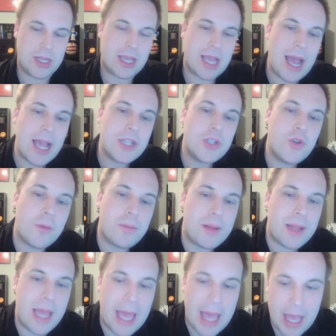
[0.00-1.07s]
The guys who are
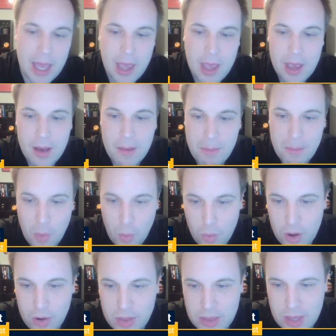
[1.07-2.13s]
playing
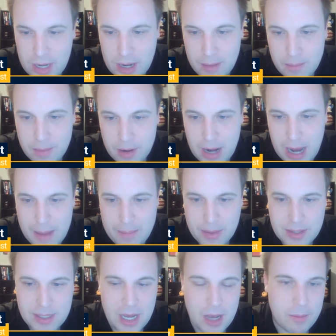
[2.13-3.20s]
more than the number I
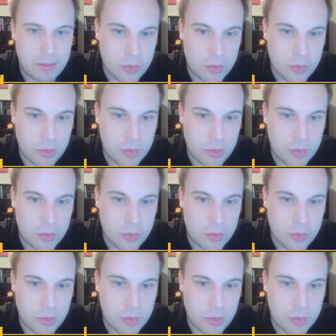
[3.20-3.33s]
put down,